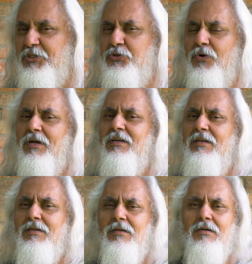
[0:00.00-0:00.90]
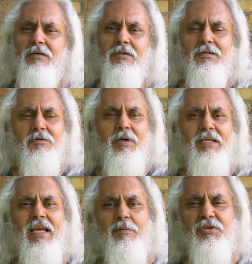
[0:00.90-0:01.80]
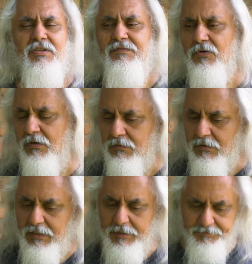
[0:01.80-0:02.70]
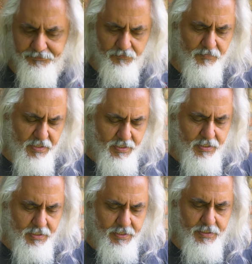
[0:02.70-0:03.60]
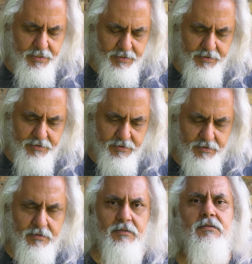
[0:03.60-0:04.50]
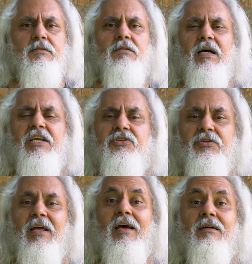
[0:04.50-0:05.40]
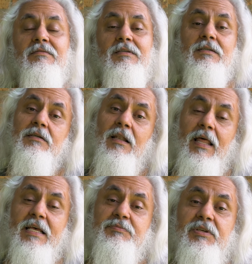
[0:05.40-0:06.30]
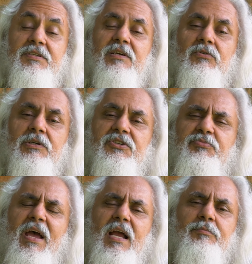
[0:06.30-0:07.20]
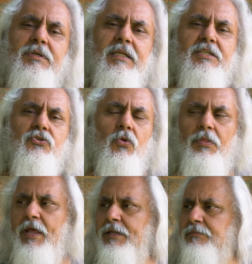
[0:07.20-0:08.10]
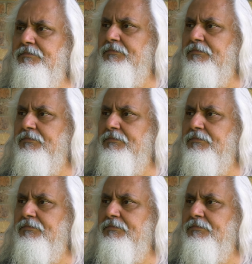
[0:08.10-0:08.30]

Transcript: truck under my camper shell for quite a while. And I used to have a Class B several years back, but I sold that.